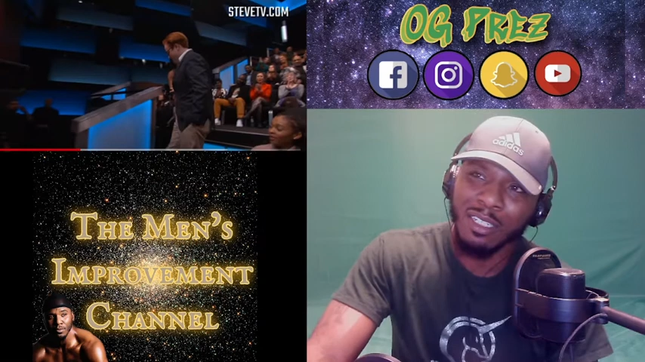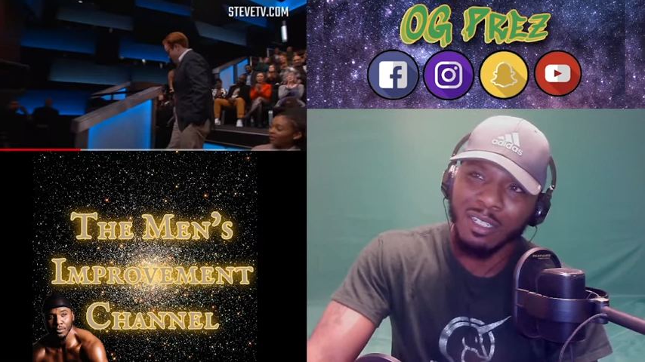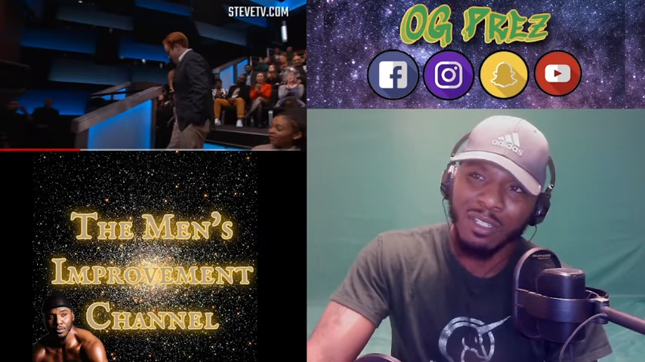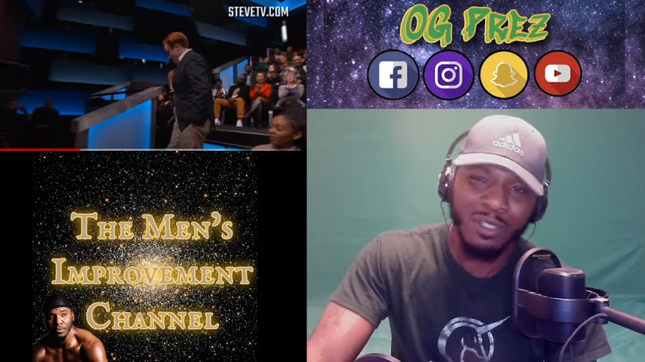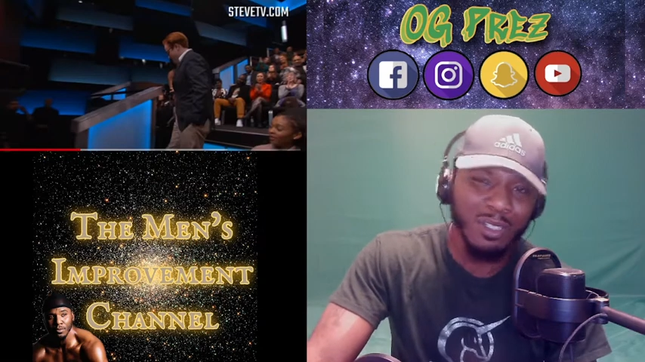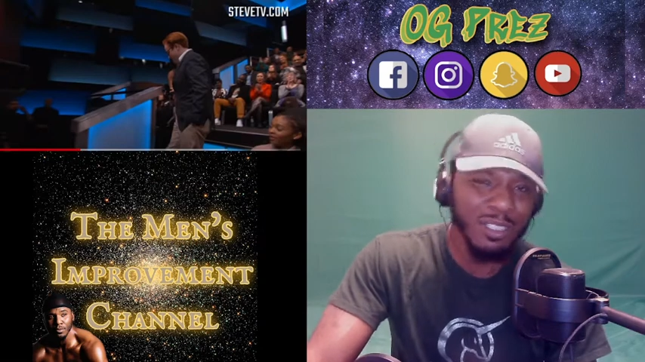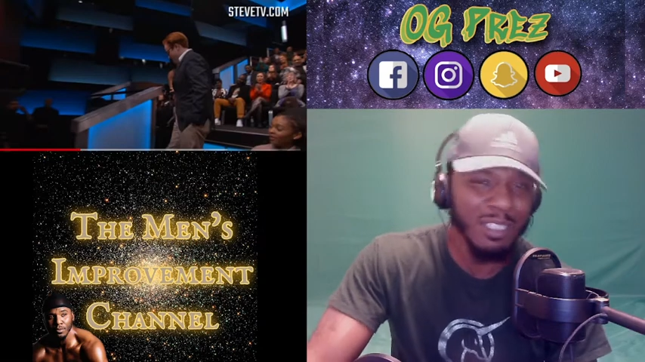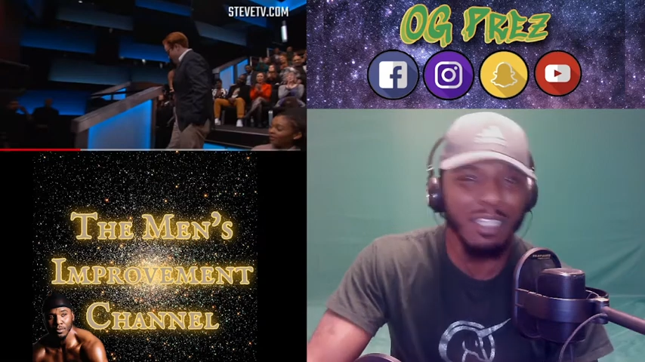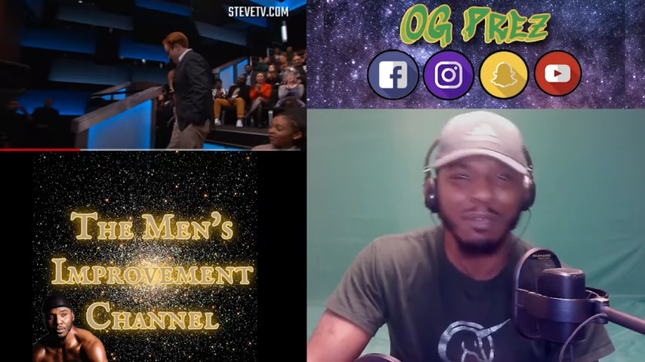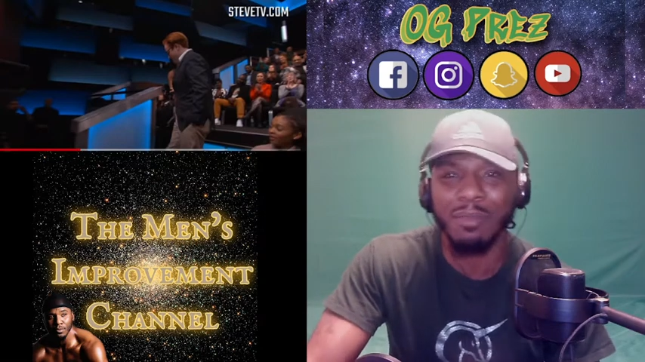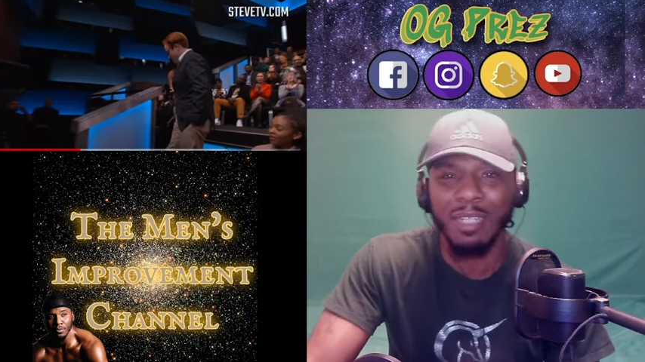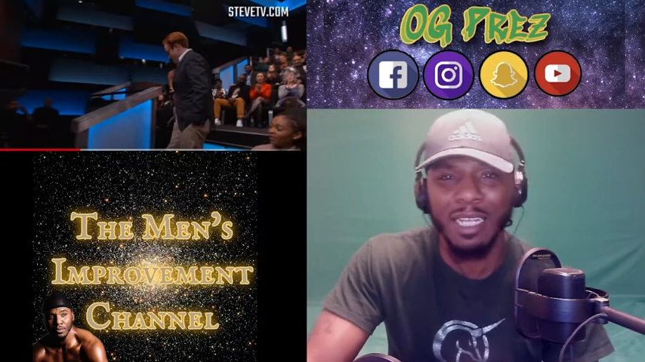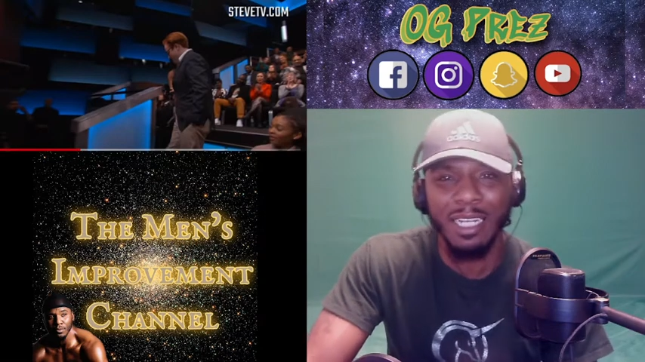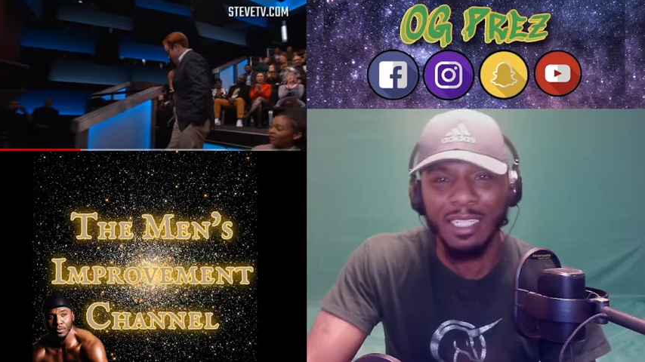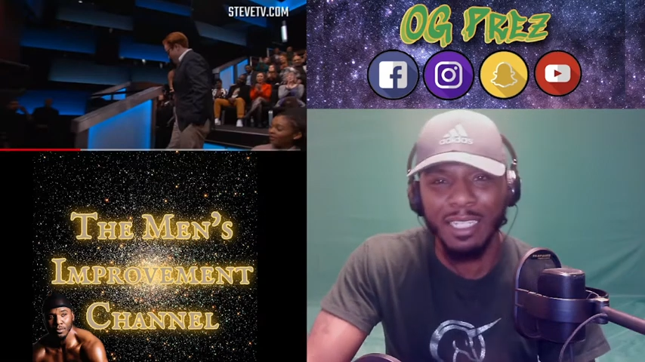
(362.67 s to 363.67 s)
or something
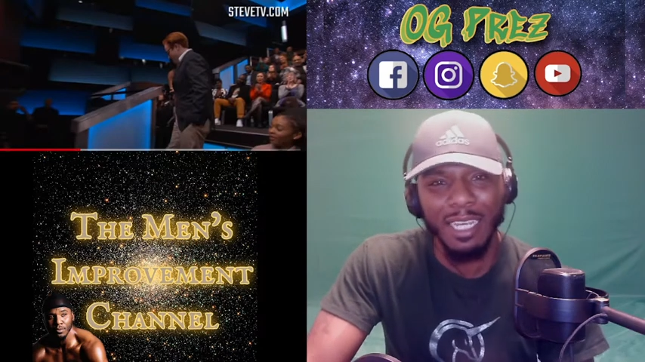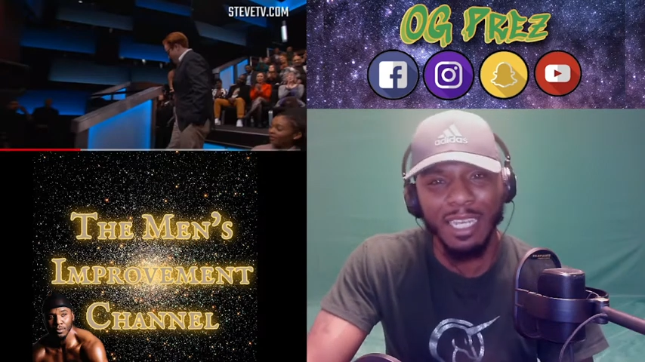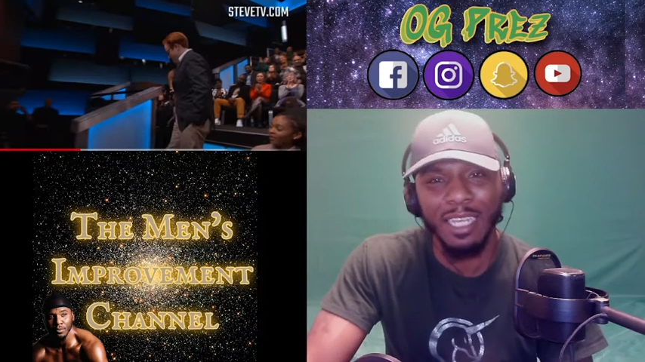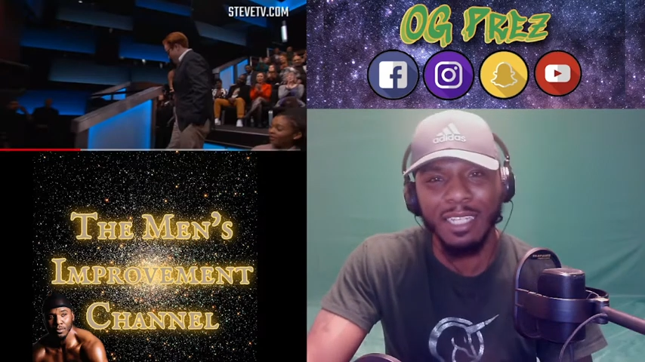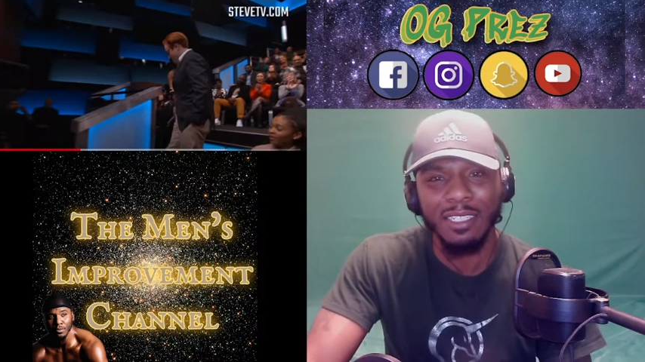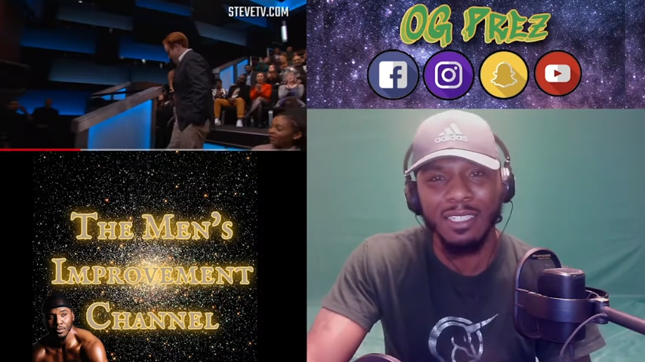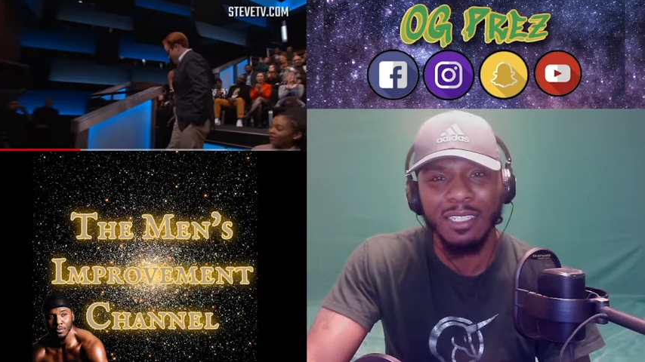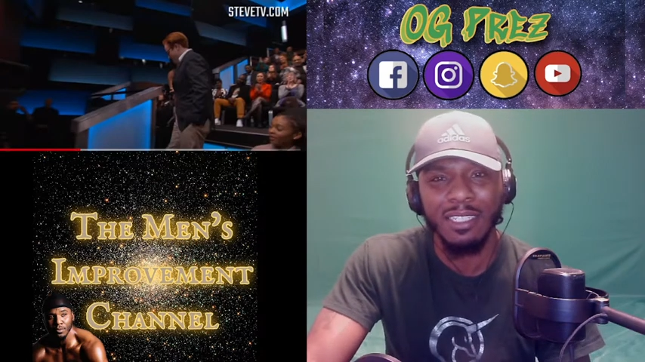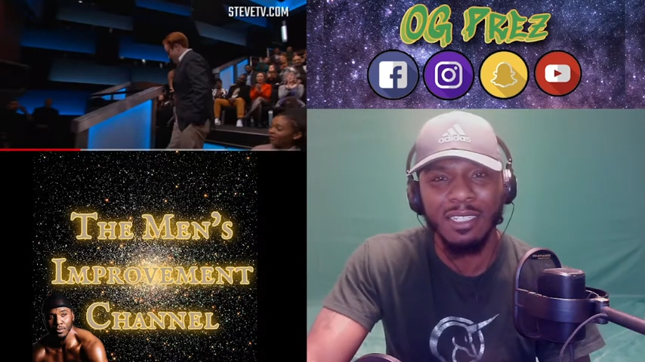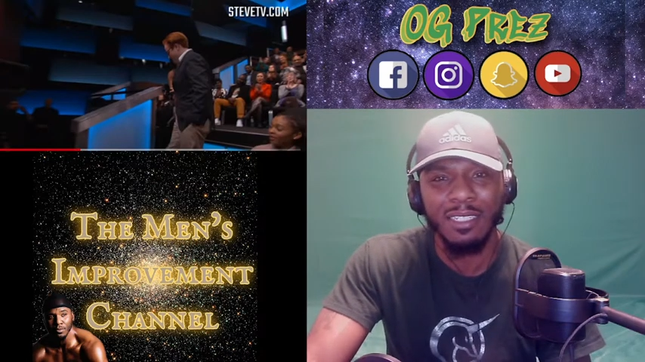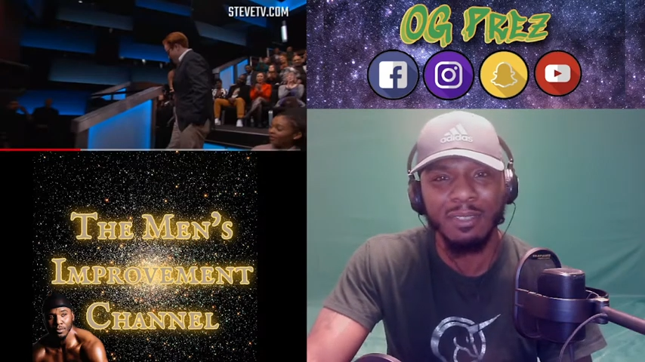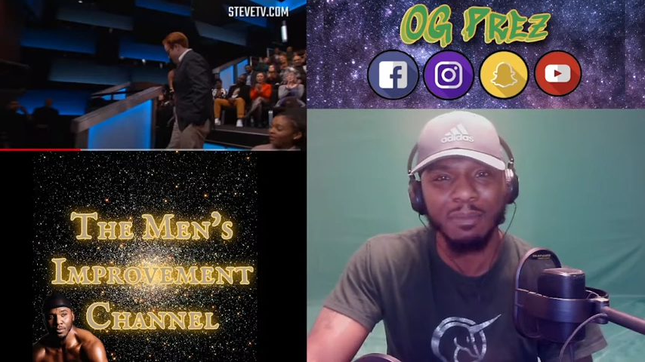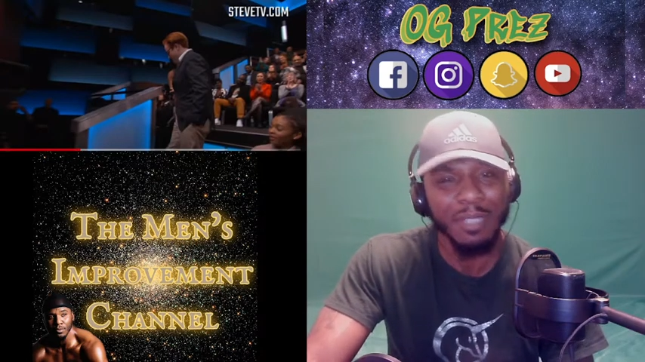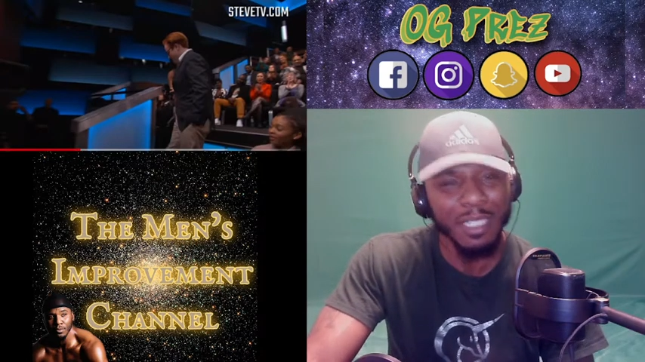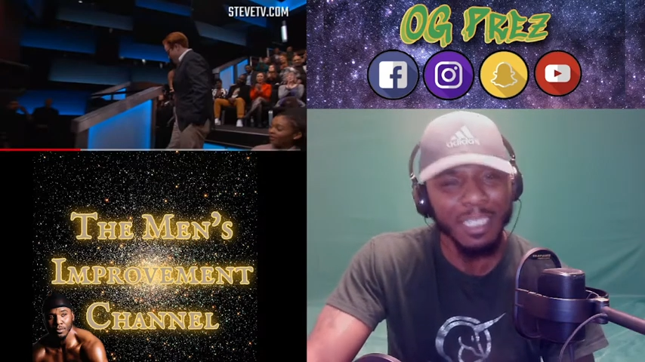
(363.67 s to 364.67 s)
like that.
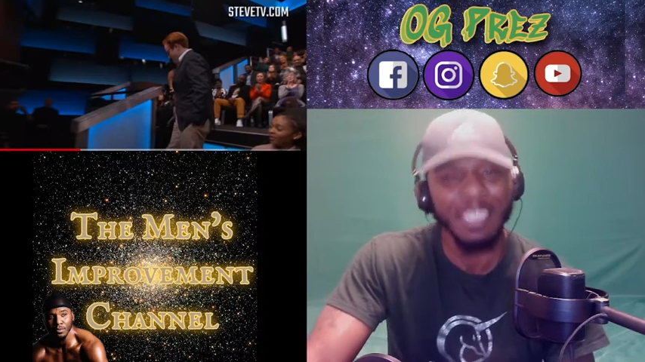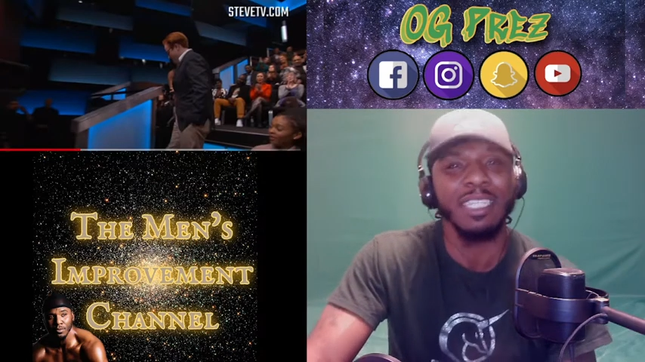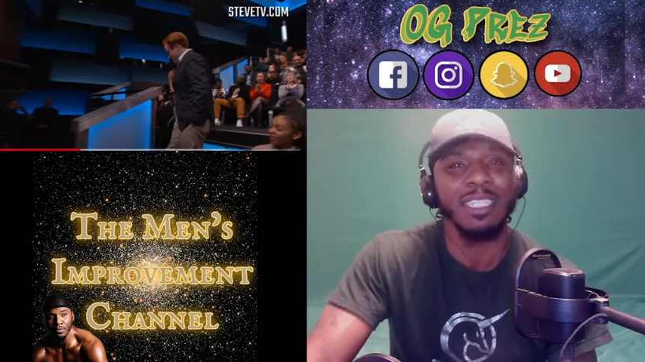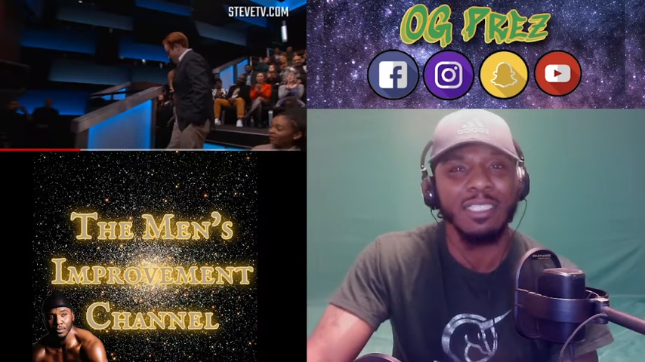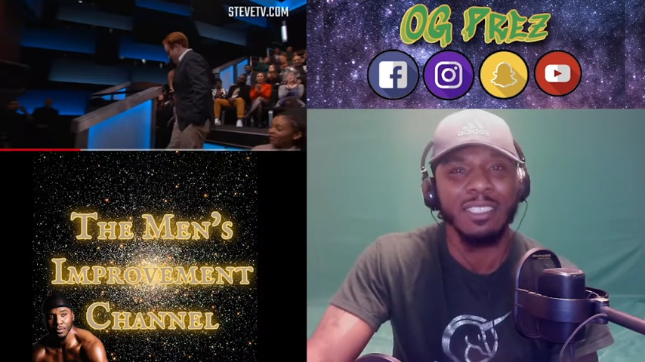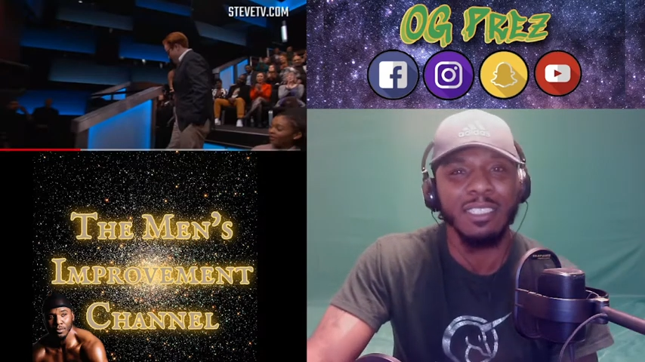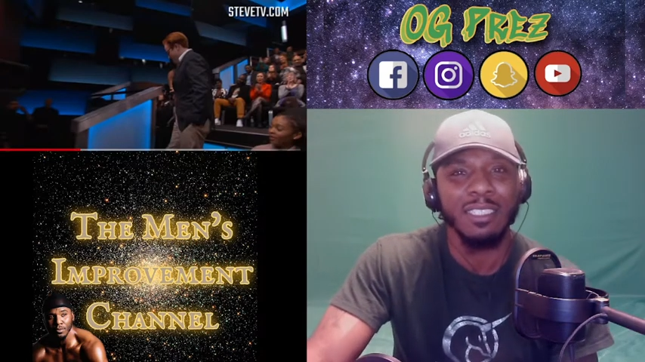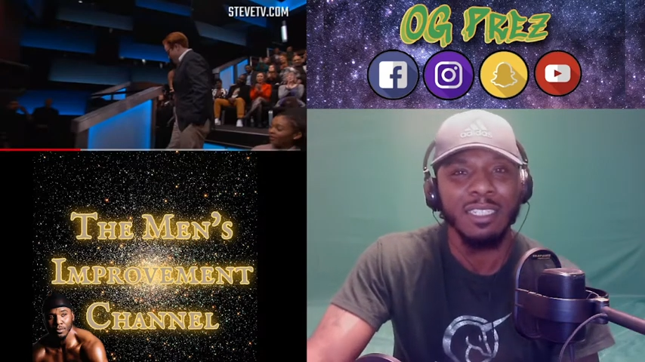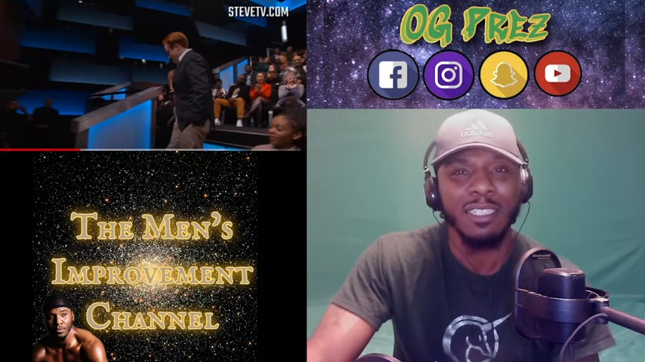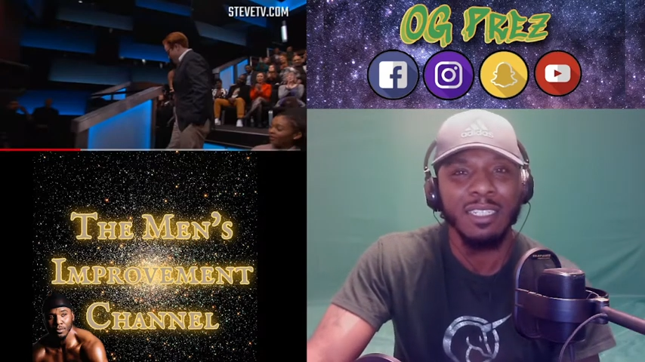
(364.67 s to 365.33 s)
Please.